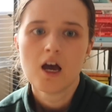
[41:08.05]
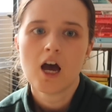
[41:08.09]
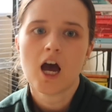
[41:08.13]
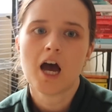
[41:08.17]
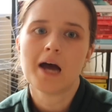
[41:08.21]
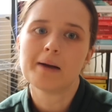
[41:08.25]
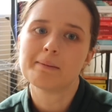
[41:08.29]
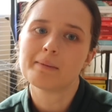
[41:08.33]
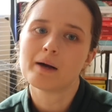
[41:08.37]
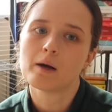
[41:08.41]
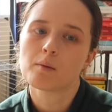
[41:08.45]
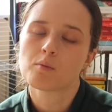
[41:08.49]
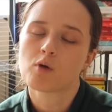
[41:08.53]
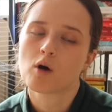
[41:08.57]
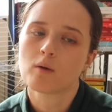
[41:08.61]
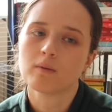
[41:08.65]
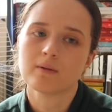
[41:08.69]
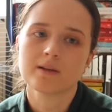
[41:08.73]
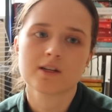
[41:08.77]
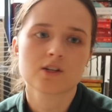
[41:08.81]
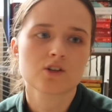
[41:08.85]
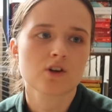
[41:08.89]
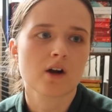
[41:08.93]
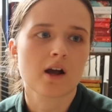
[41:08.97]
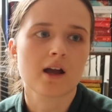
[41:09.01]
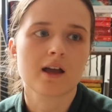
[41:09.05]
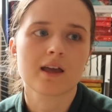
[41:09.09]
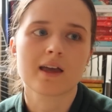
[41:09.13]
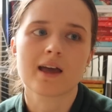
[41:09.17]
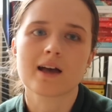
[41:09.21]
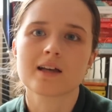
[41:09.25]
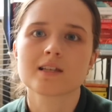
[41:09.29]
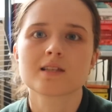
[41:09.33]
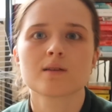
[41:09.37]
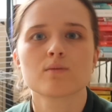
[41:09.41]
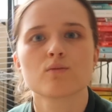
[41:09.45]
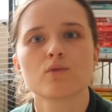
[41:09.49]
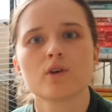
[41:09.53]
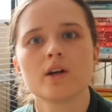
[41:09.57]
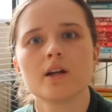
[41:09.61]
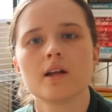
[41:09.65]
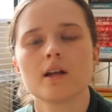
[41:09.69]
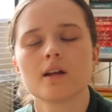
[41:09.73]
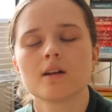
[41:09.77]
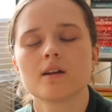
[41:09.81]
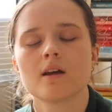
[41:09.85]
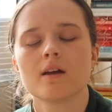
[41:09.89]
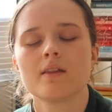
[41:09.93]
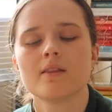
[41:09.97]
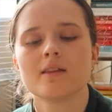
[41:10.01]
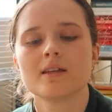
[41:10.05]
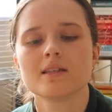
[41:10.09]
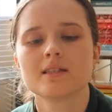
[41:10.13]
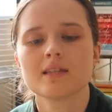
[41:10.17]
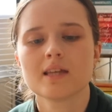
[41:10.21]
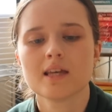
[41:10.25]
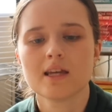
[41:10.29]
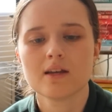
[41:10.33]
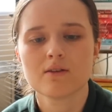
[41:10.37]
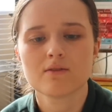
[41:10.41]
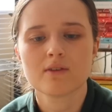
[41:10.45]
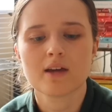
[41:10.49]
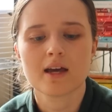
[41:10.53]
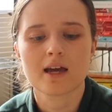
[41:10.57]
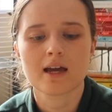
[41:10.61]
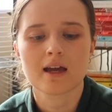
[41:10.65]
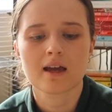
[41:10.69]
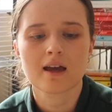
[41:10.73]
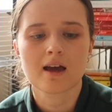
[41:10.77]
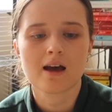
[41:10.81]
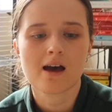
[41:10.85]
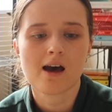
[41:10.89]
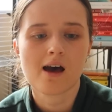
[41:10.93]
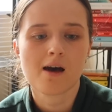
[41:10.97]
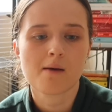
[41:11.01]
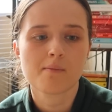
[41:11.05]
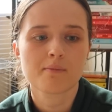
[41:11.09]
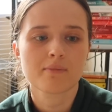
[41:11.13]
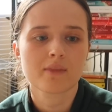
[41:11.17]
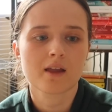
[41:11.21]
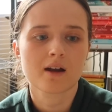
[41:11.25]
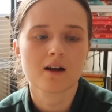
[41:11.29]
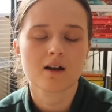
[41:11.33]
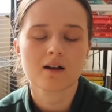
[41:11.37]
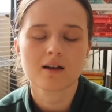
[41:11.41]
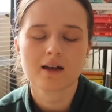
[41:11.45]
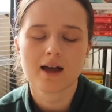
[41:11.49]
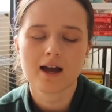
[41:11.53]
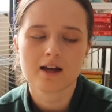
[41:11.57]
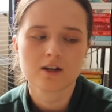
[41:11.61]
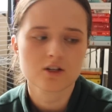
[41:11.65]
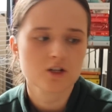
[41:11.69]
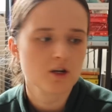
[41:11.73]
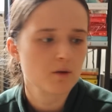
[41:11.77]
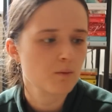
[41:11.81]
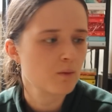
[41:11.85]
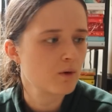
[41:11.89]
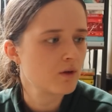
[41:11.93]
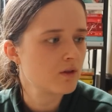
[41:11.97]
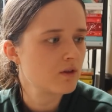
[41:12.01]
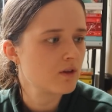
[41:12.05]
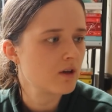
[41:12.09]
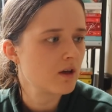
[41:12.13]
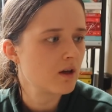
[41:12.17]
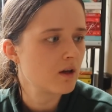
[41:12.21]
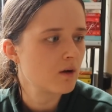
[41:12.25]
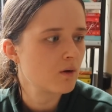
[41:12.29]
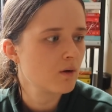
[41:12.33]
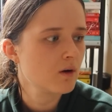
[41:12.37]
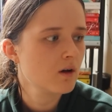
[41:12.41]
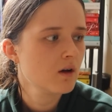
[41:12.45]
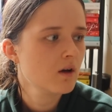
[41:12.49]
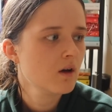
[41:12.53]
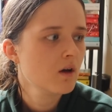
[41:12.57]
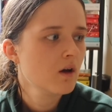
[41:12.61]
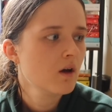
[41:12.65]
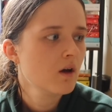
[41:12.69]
Um, I'll probably try and get some reading done this evening um, and I'll catch up with you